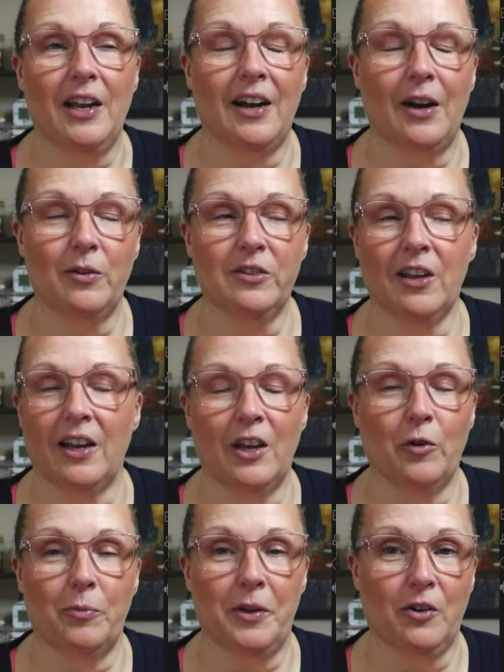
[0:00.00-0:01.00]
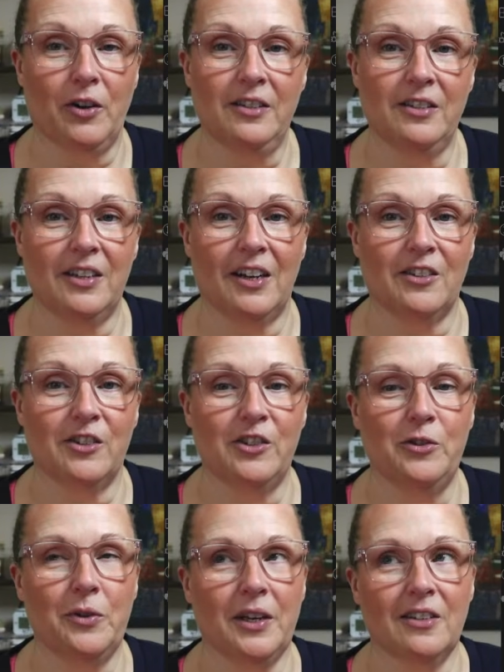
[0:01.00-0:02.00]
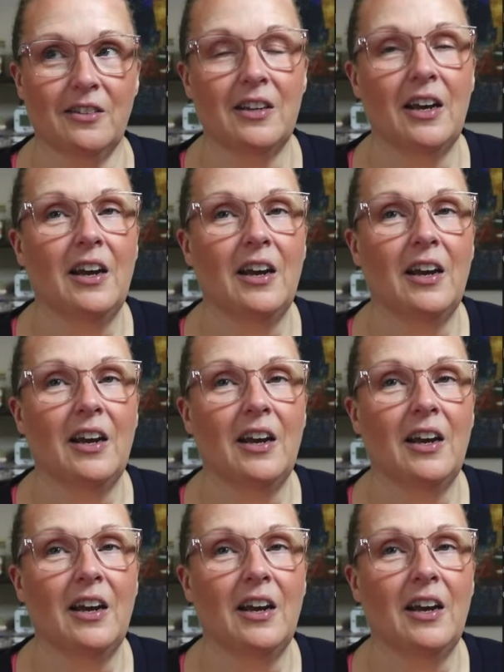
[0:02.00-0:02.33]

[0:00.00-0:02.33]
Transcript: And I was like, it would be crazy not to do this.